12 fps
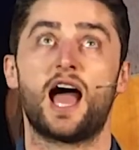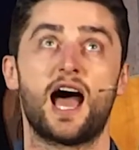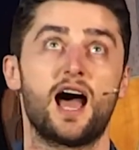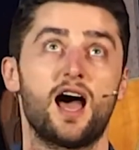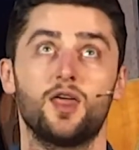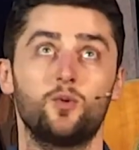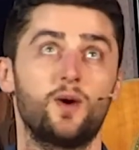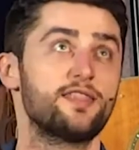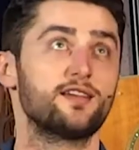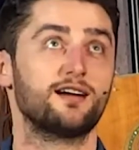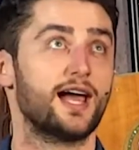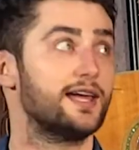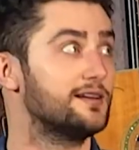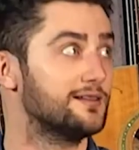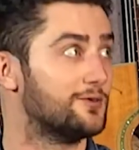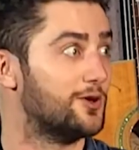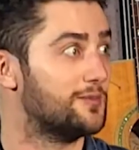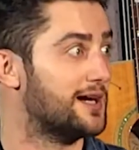The weather, eh?
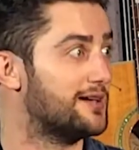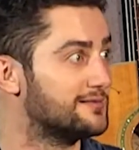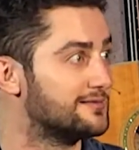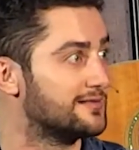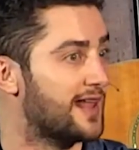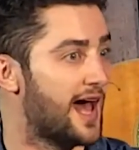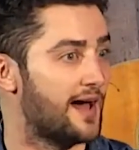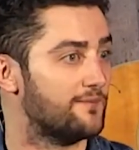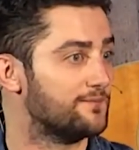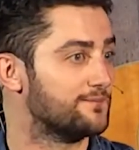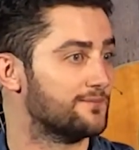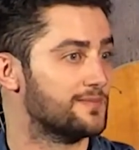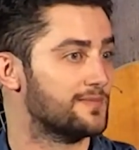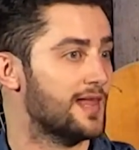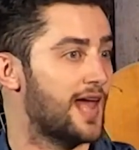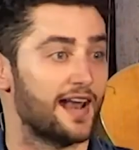What about that?